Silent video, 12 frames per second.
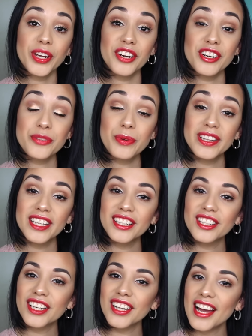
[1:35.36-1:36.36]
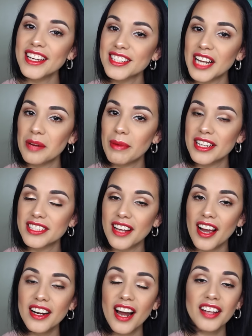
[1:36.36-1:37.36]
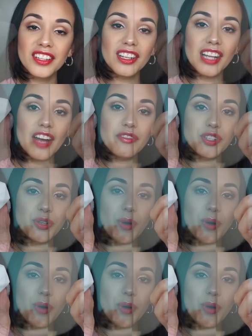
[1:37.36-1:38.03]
here's what they look like side by side. On the left